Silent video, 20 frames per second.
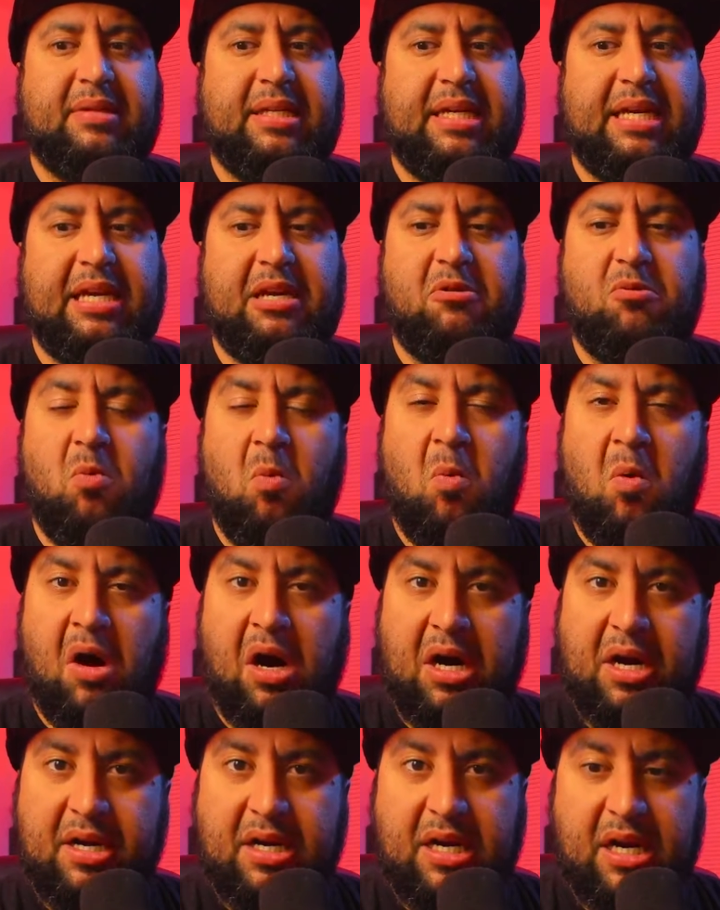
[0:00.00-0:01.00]
he
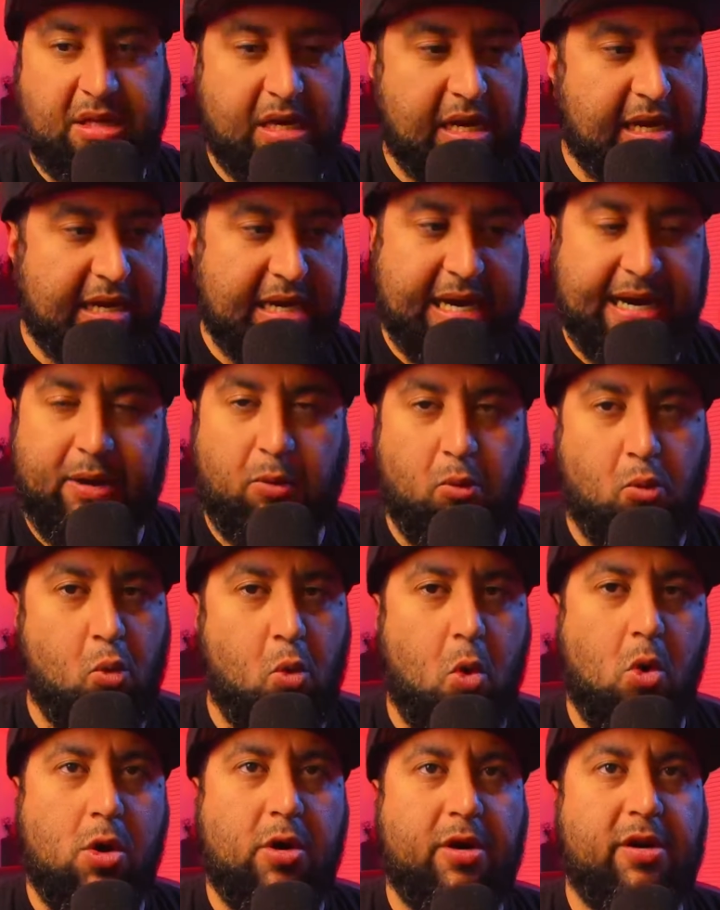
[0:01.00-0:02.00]
won an
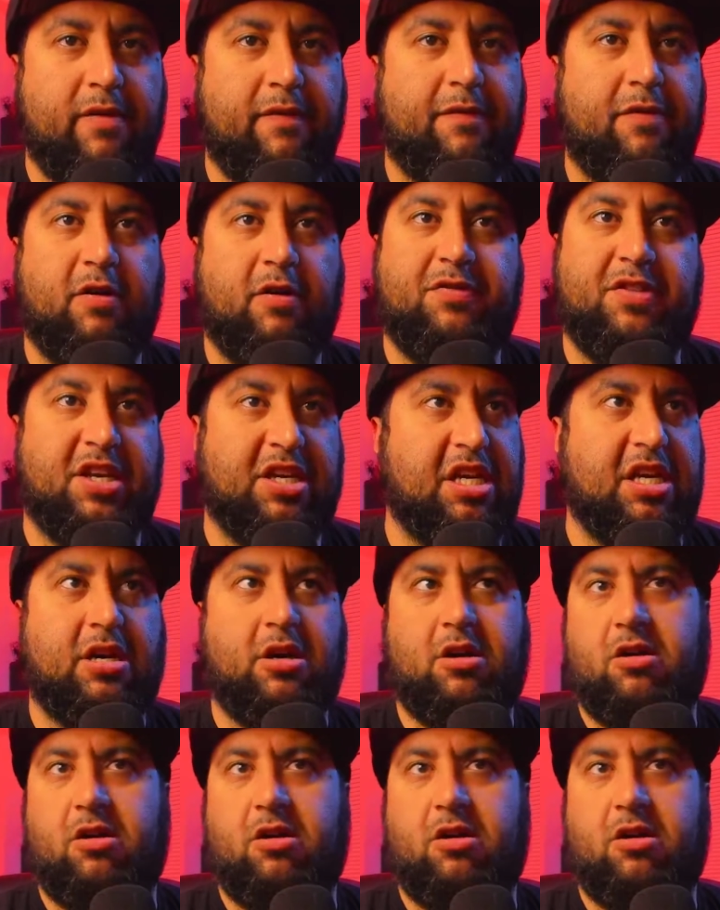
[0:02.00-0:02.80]
award of the year